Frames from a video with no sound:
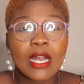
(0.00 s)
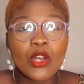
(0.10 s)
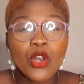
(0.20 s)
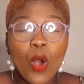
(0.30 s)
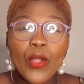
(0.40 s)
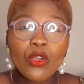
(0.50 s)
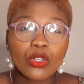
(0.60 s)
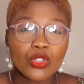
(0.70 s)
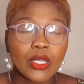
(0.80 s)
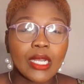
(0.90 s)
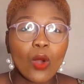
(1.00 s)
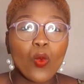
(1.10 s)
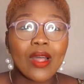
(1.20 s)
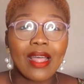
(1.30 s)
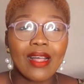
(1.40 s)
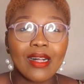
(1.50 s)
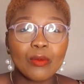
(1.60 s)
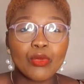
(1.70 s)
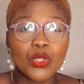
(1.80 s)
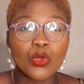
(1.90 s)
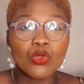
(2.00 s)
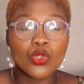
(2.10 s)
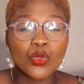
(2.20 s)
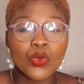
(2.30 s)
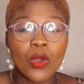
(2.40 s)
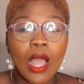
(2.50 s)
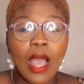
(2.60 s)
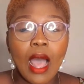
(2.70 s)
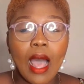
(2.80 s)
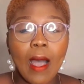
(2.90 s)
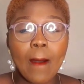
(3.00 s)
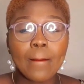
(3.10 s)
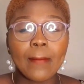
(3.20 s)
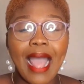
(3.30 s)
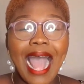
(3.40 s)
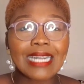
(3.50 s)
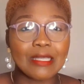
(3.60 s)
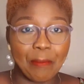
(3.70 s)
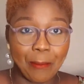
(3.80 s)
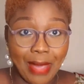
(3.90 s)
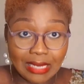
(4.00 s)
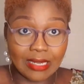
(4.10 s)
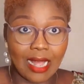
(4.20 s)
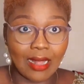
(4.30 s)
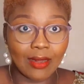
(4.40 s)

Knowing your trigger will help you to act better